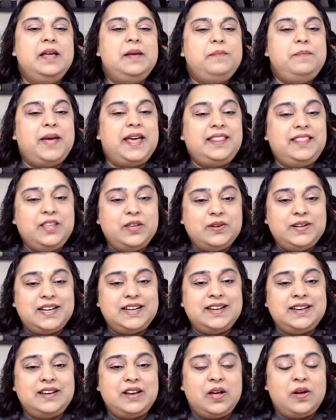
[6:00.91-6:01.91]
Beth, you
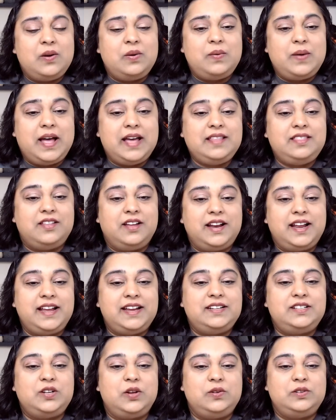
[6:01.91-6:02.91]
didn't know? I thought I
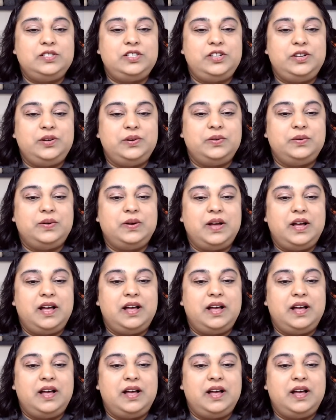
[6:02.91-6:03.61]
had told you.